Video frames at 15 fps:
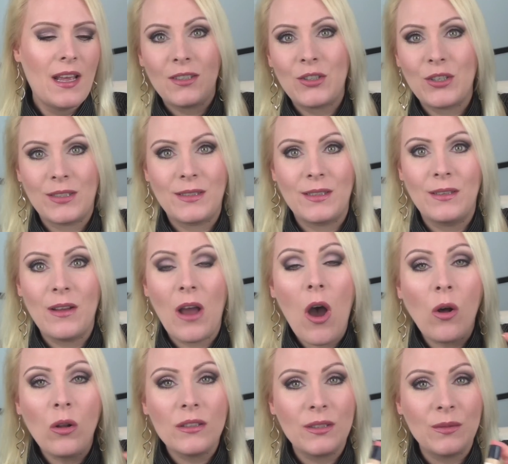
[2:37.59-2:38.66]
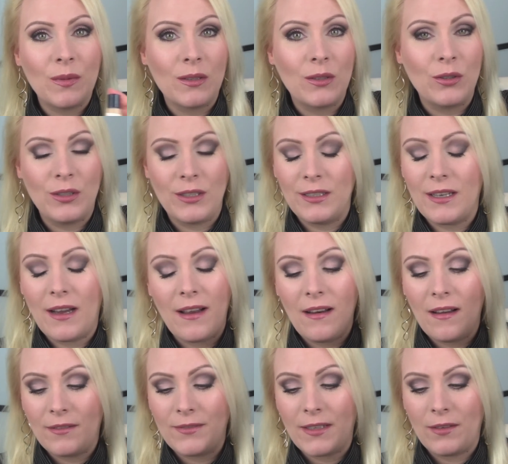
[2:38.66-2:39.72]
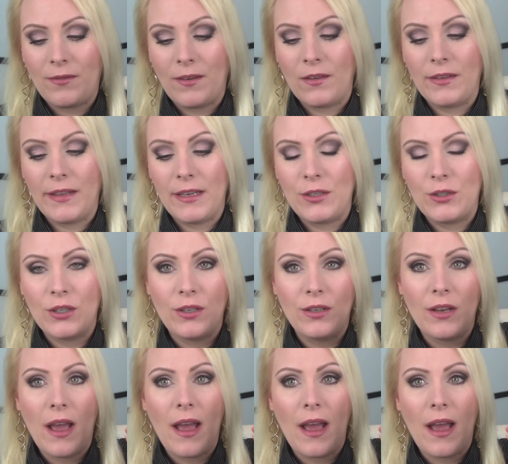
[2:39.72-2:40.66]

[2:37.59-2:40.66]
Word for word: It's just an oldie but goodie. I love that foundation.